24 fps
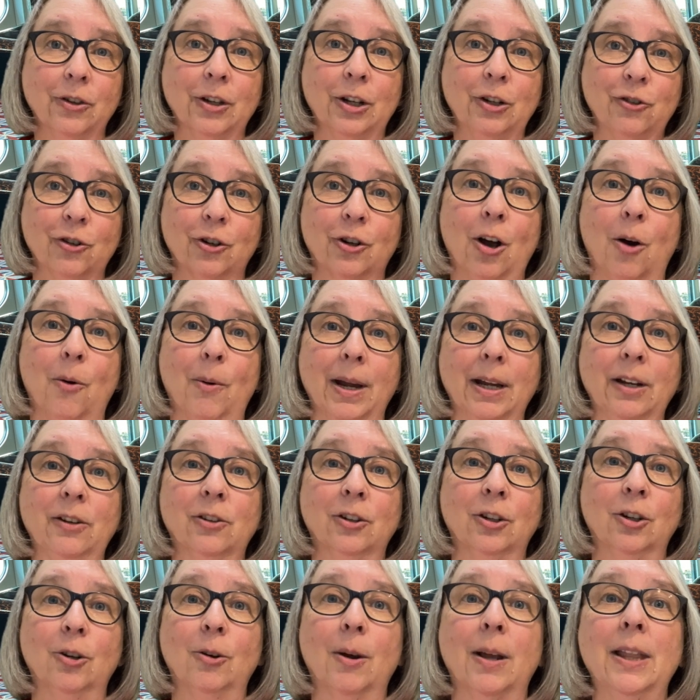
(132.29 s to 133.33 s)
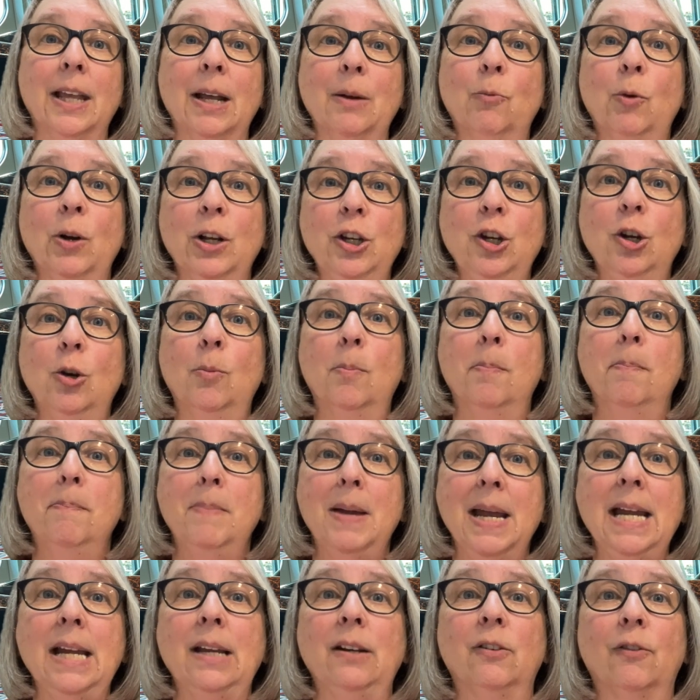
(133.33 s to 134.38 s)
that you're going to, and then when you
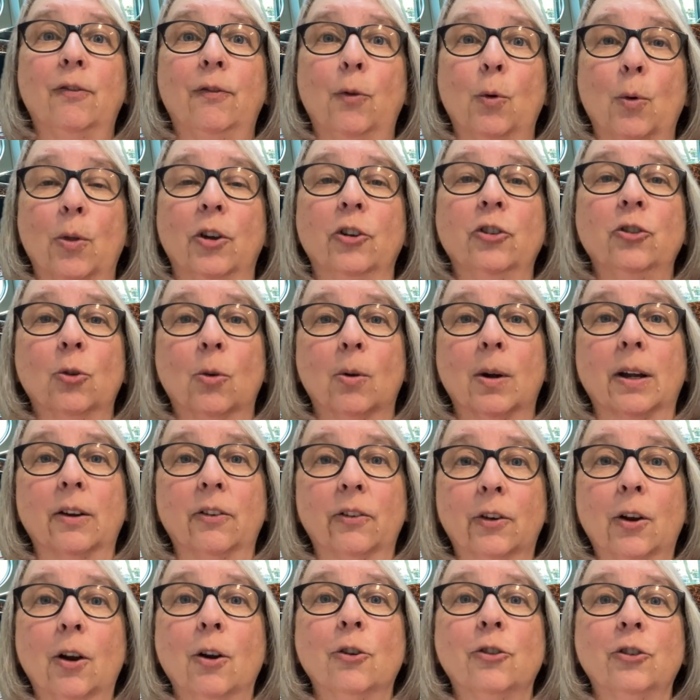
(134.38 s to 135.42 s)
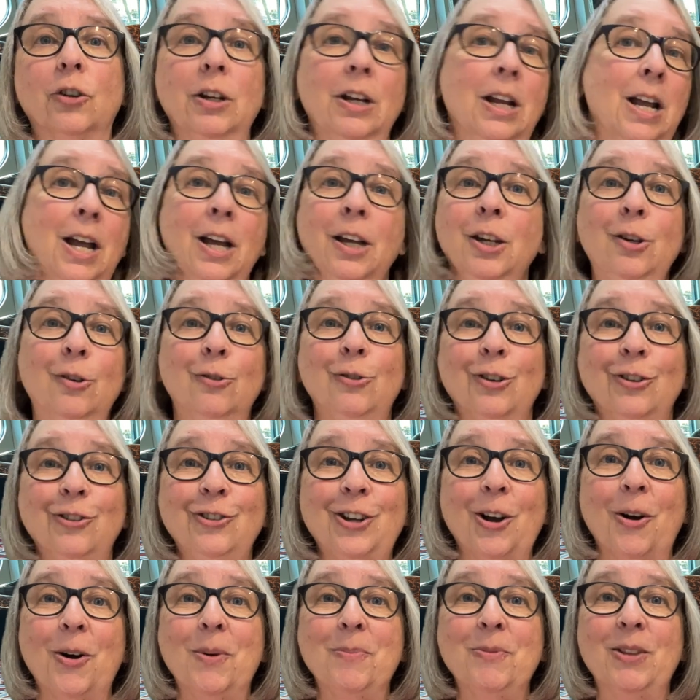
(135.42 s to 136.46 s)
meet for the shore excursion, you just
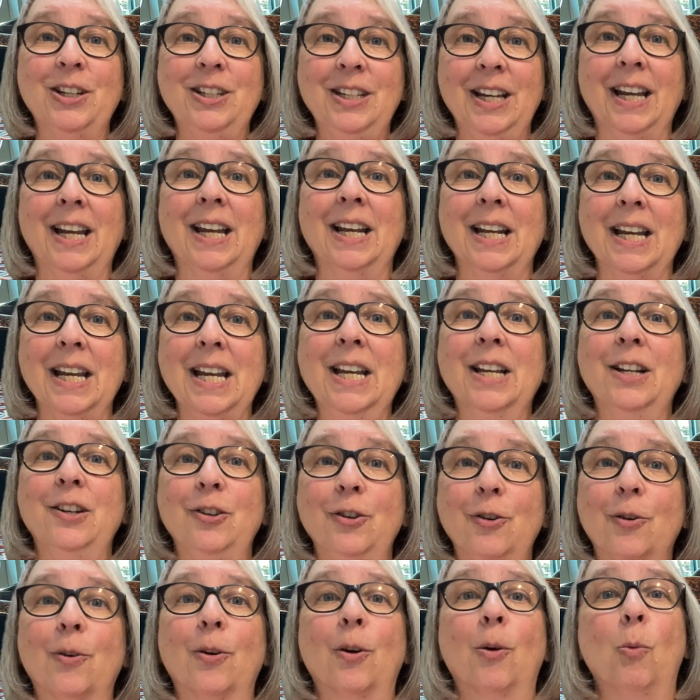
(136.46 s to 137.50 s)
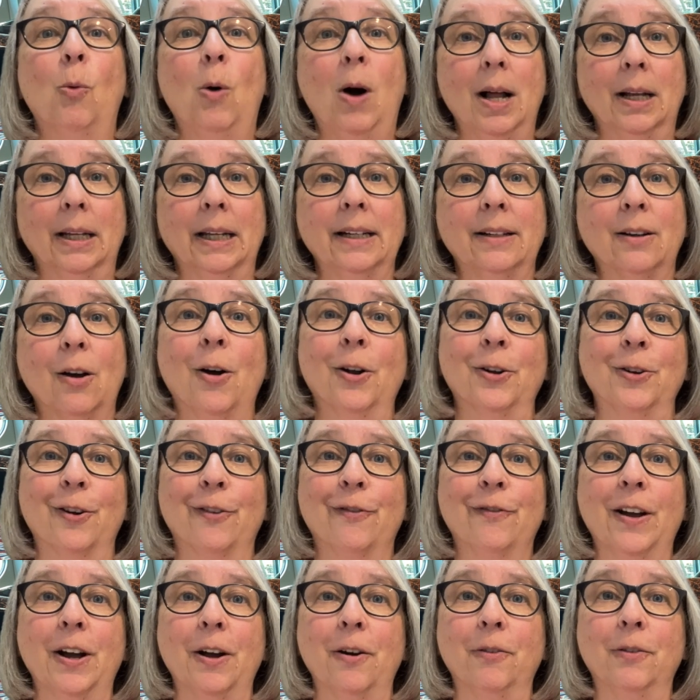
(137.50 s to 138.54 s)
show them the ticket in your wallet on your
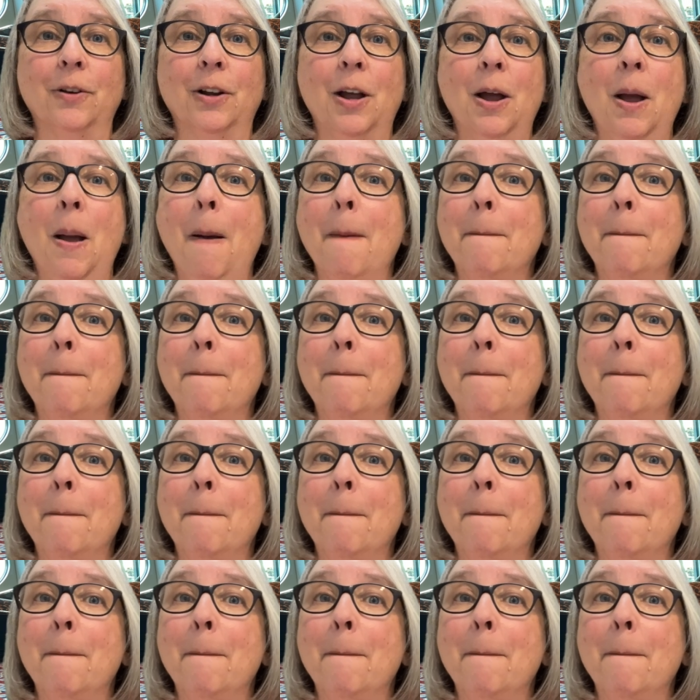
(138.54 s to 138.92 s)
phone.